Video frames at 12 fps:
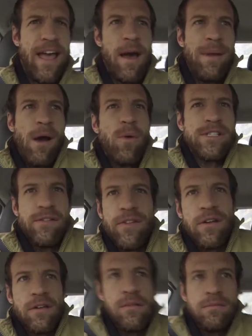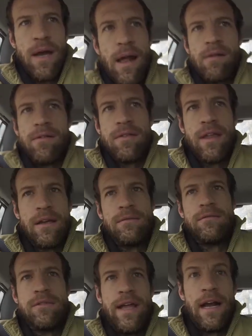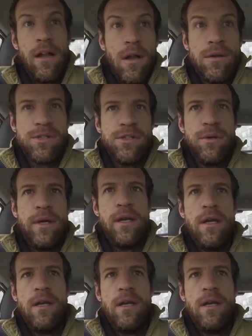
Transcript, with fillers: I mean, I wasn't even. I don't even think that close to it.